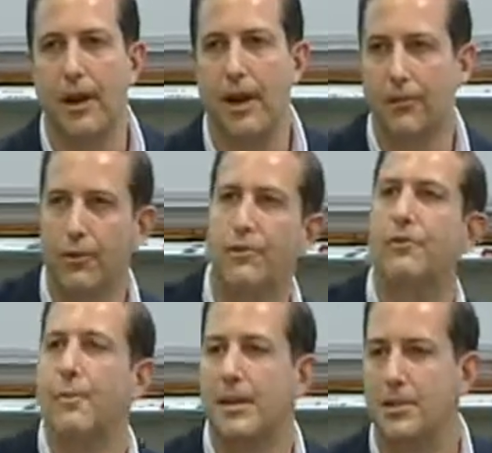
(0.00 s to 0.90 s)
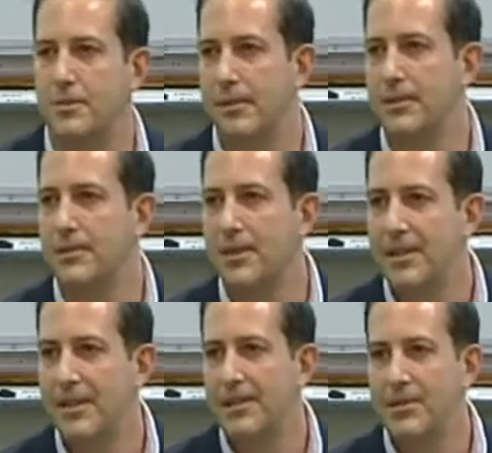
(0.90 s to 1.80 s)
I learned from that experience.
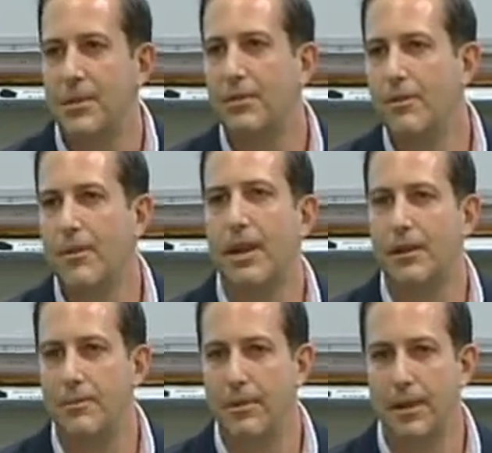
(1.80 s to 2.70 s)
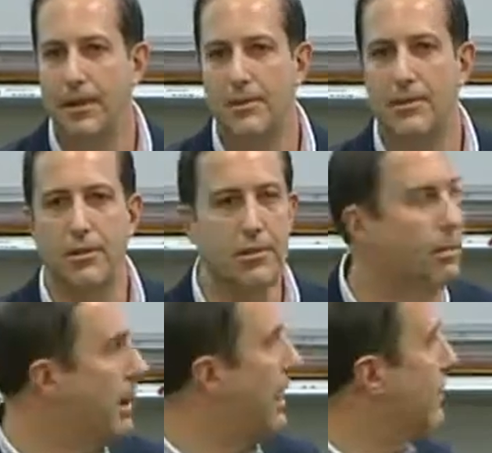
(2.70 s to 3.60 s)
So I don't even know how to communicate it to you.
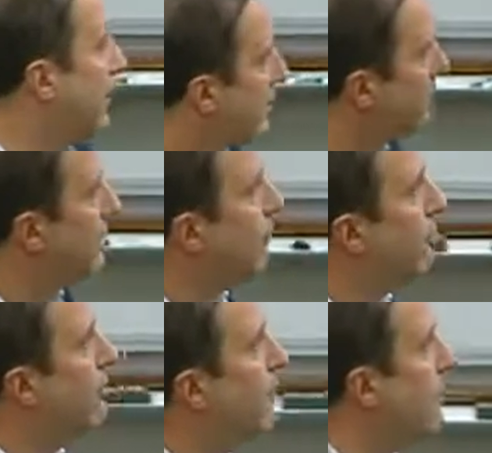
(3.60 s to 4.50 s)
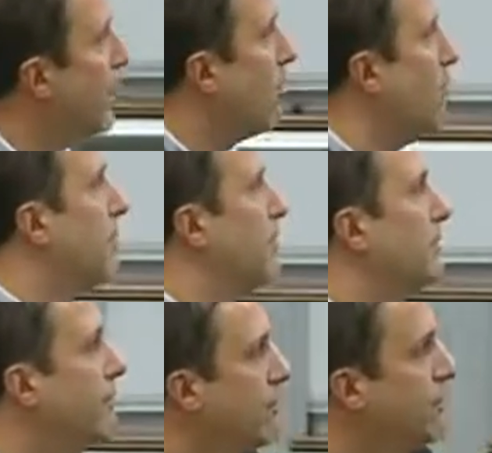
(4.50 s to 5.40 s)
But I think it'll be informative. I hope it'll be
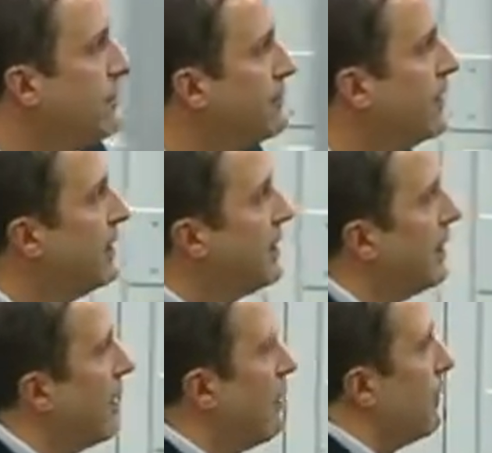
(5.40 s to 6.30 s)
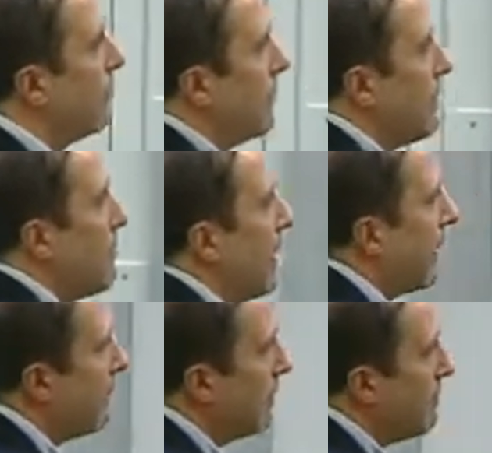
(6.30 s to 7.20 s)
informative. A little bit of
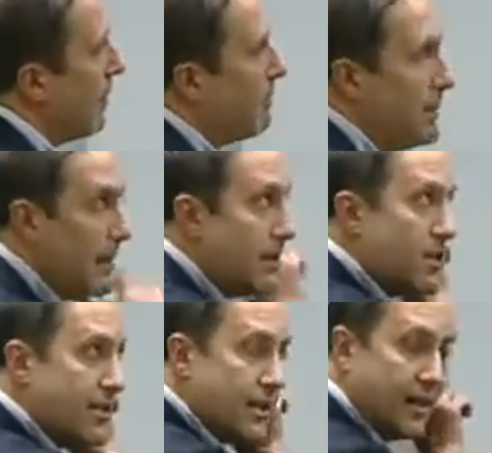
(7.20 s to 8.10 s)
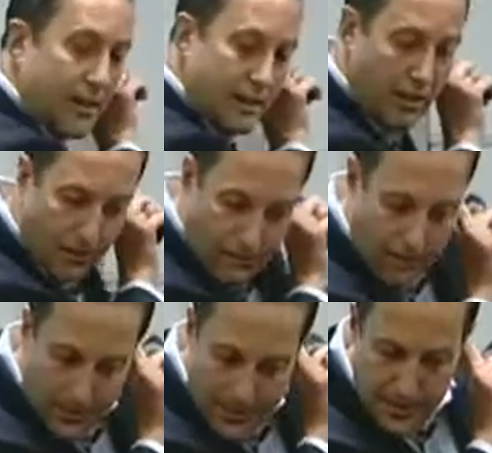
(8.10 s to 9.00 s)
background about me, just to kind of color what
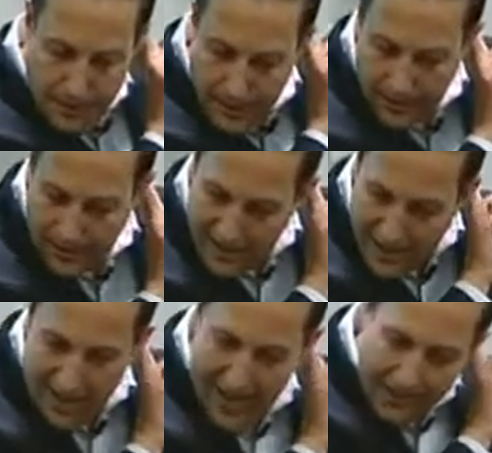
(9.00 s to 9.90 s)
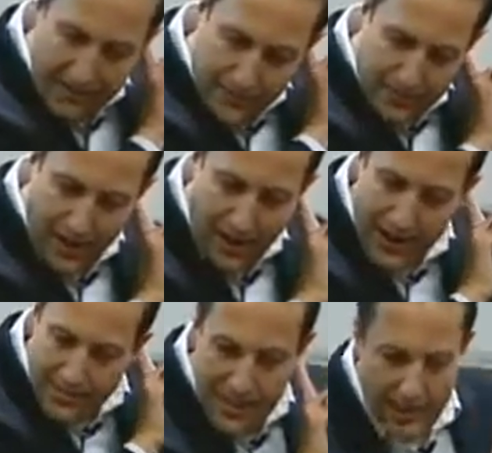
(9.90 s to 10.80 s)
we're doing. I have a very
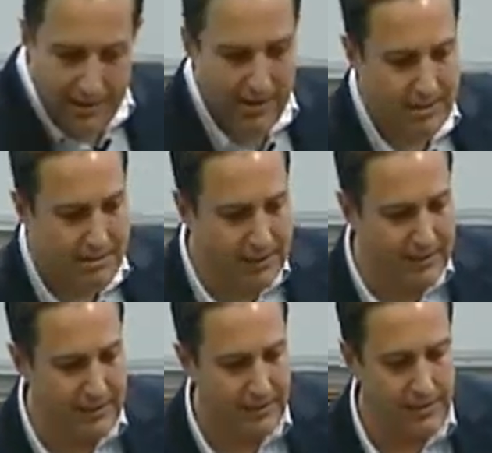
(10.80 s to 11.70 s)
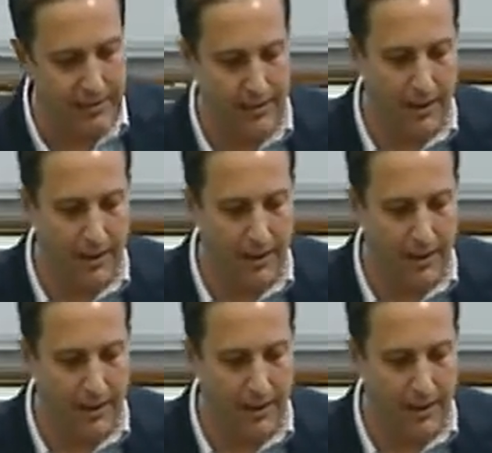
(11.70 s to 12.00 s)
odd background to be here.